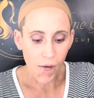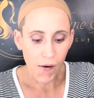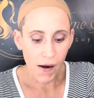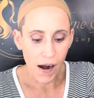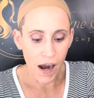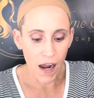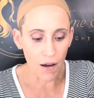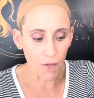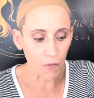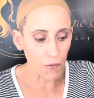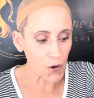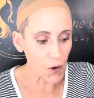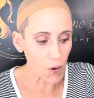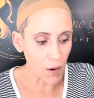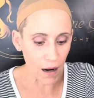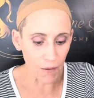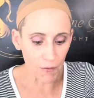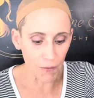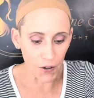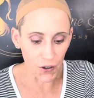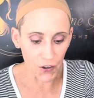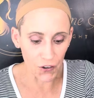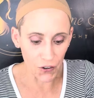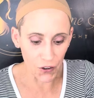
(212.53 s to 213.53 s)
If you
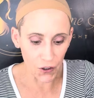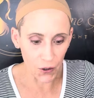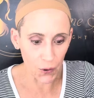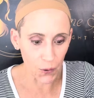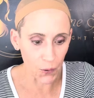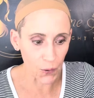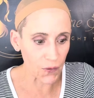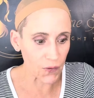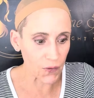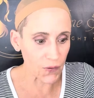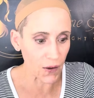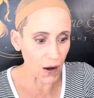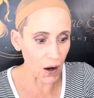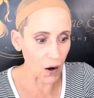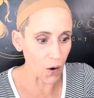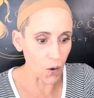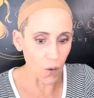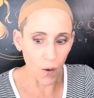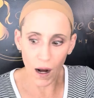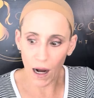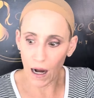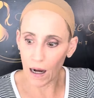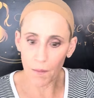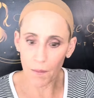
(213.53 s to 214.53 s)
ever do
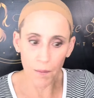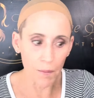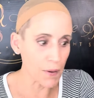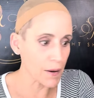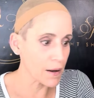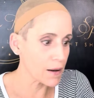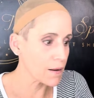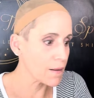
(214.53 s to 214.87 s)
sew up,